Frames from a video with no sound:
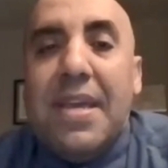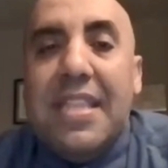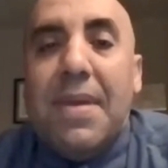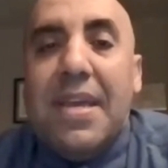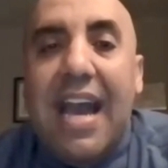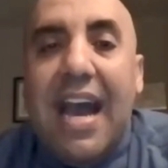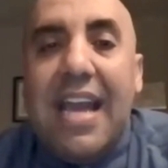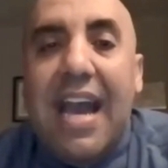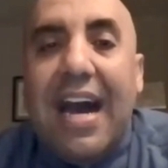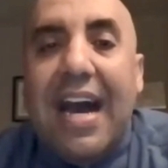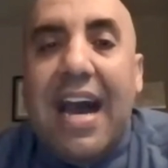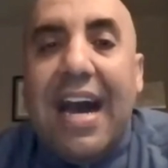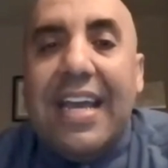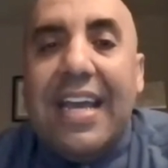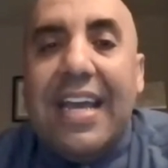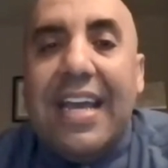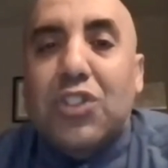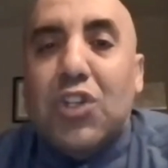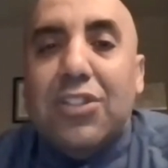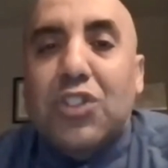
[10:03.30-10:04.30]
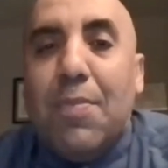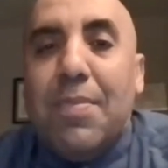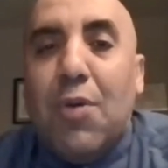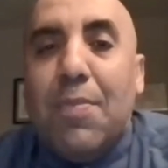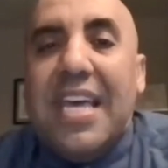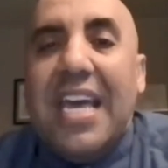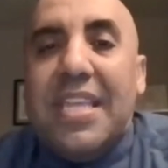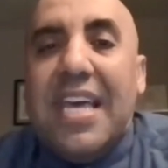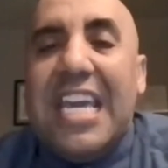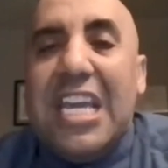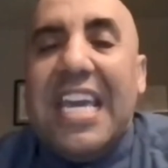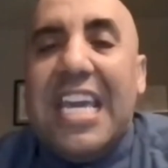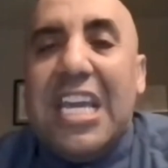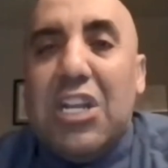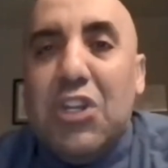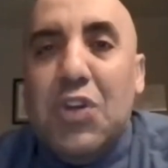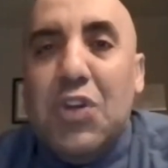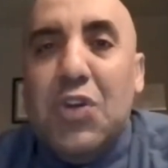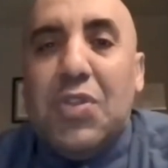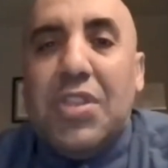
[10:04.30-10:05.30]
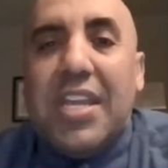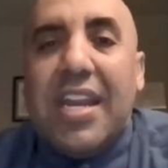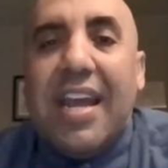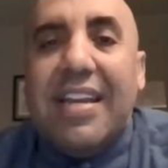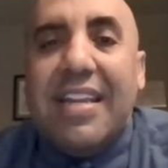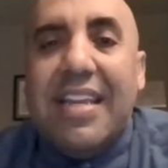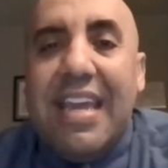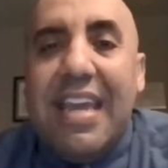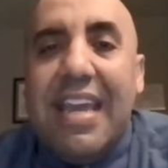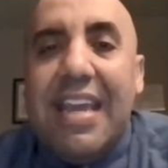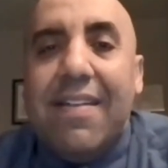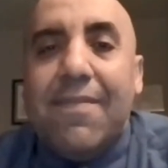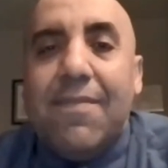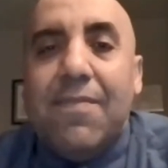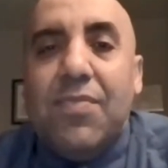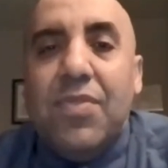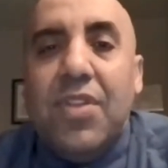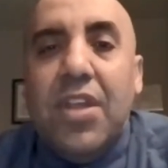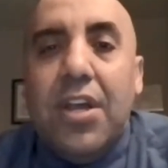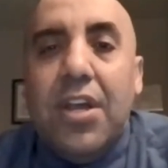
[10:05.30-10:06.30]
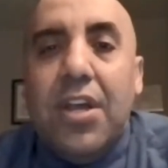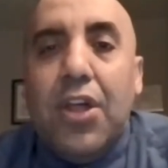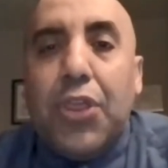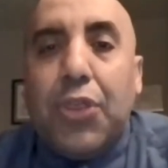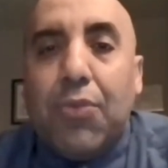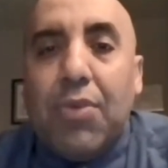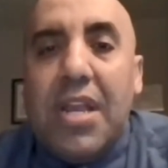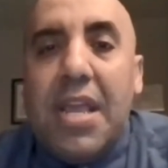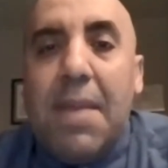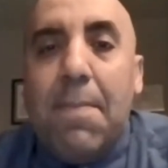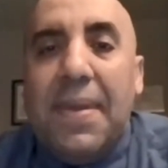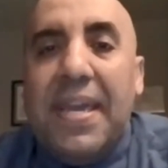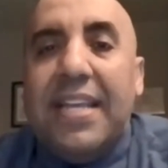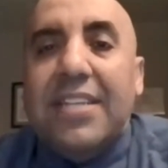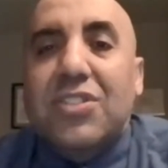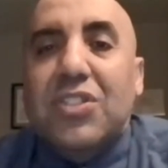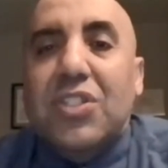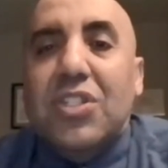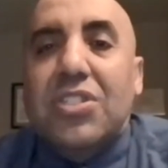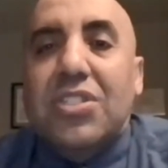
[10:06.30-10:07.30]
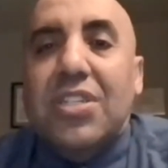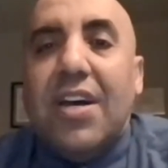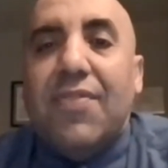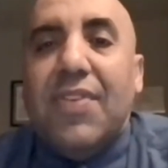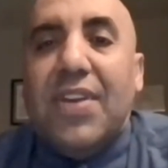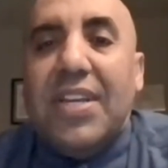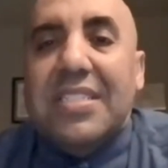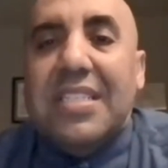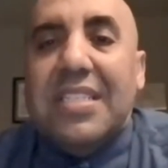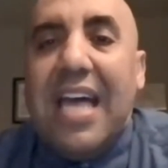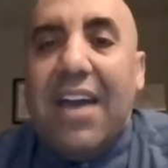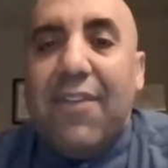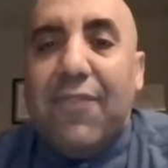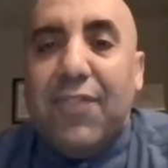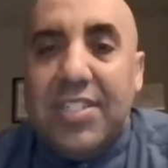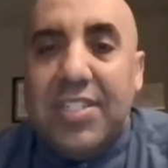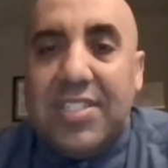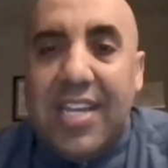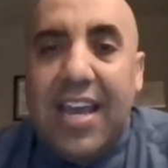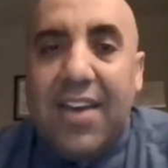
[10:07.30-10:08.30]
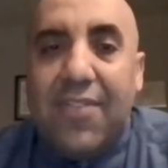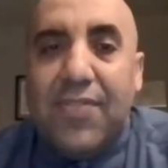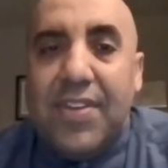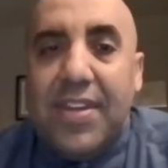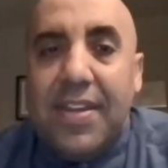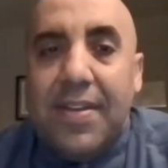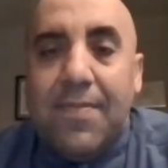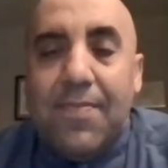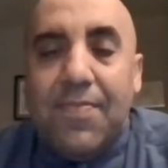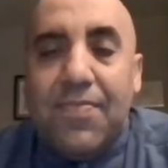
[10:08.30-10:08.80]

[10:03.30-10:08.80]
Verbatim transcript: me in the eye, and told me that he knew that I'd eaten three pieces of his Laffy Taffy.